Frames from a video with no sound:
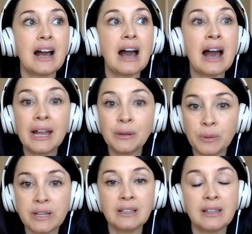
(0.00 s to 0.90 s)
I
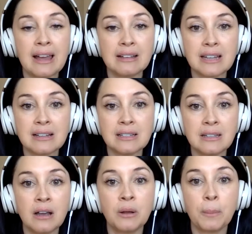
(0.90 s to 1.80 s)
realized as a
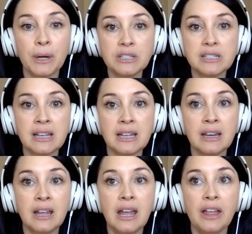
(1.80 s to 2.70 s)
young
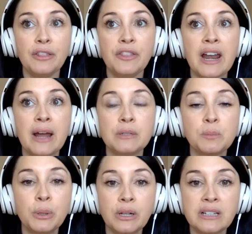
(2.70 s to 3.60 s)
person that I was
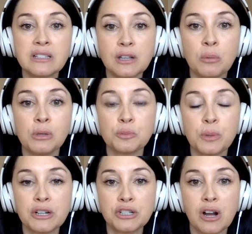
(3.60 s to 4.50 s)
putting so much
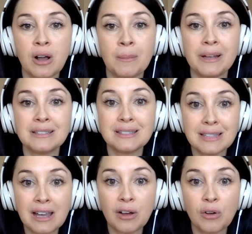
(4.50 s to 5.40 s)
pressure on
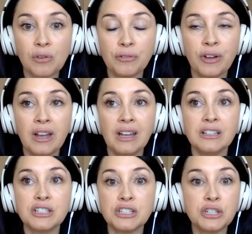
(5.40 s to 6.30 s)
myself
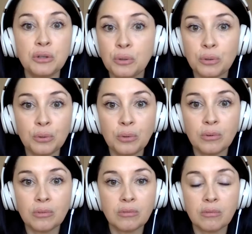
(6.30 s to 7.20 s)
to do
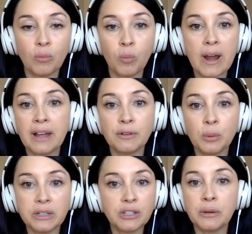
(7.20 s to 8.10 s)

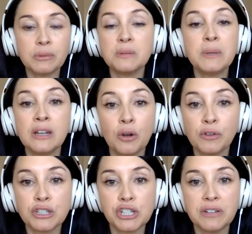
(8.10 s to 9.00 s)
to be an
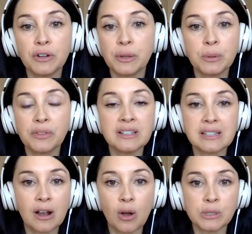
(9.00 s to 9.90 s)
overachiever. There were
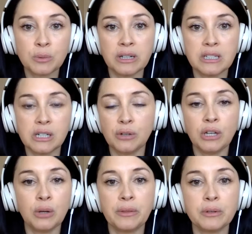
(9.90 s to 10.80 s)
things I always wanted to
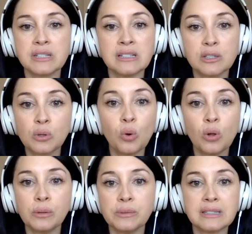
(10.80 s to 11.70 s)
do. Whether it was in
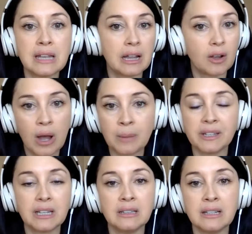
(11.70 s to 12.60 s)
school, it was like, I'm
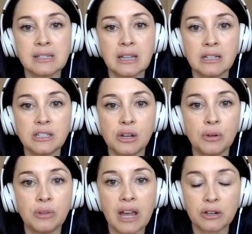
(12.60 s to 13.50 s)
the kid that's going to
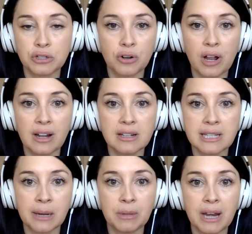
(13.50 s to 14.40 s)
do the extra credit
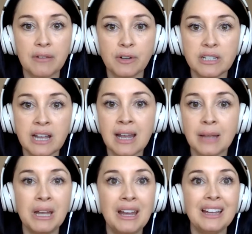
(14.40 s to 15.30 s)
assignment every
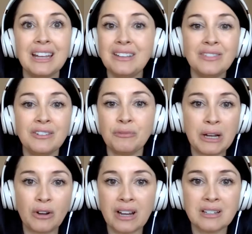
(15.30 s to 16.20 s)
time, even if my
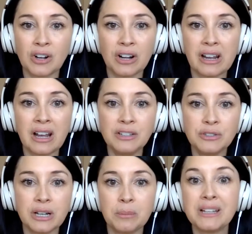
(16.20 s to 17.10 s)
grade is already
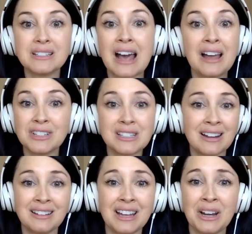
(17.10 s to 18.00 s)
100, because I've
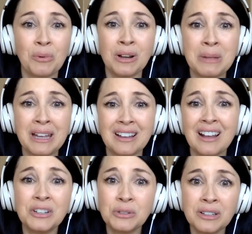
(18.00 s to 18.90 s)
decided that I want to make
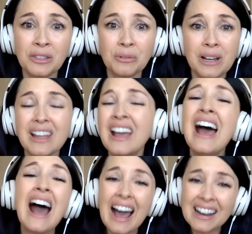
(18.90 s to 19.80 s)
103.
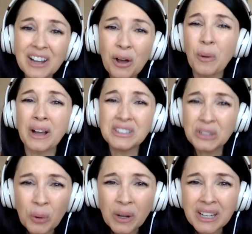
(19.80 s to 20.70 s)
I know,
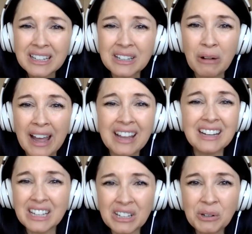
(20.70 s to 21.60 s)
annoying, right?
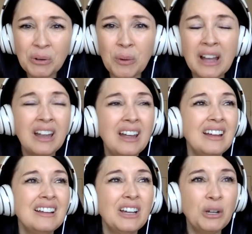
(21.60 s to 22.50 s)
Ew.
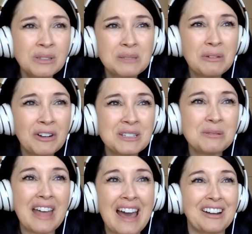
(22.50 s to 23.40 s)
Who wants to be friends
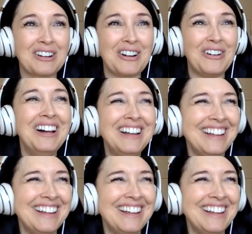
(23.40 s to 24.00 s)
with that girl?